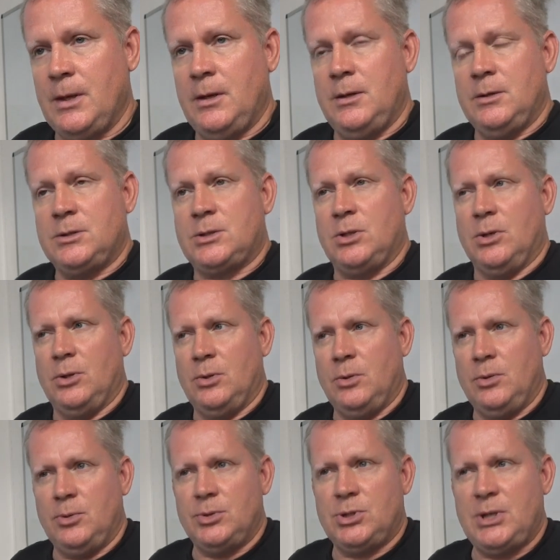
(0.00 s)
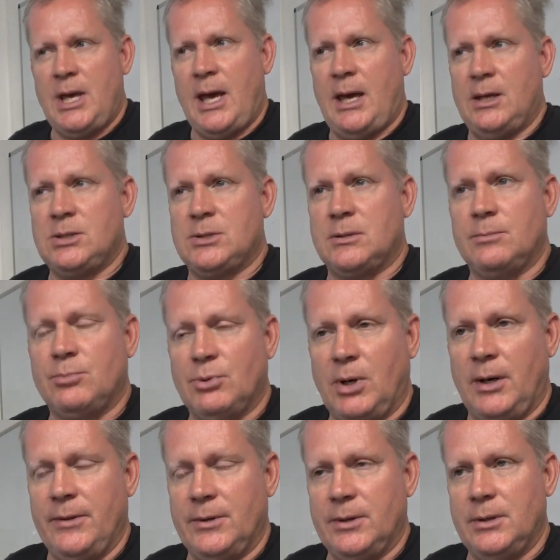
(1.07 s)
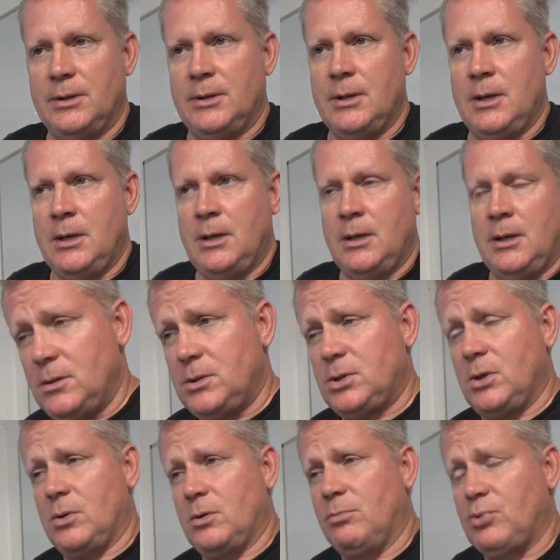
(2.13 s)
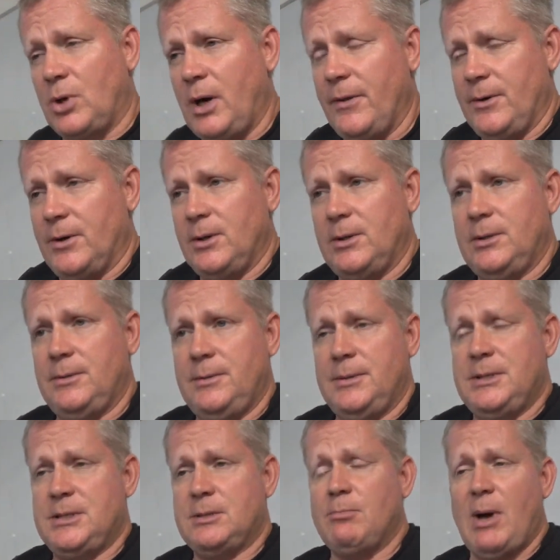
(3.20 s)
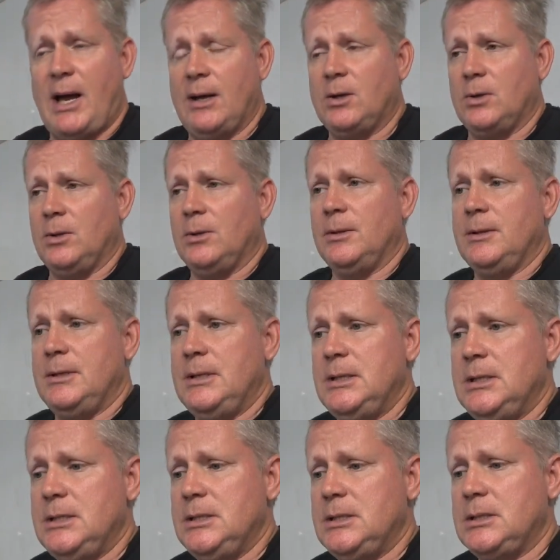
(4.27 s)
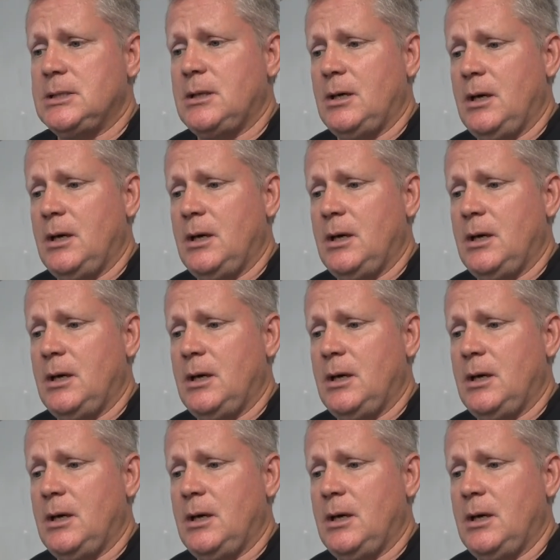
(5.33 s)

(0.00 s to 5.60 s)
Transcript: So she has her brother. So her brother, this is Michael, is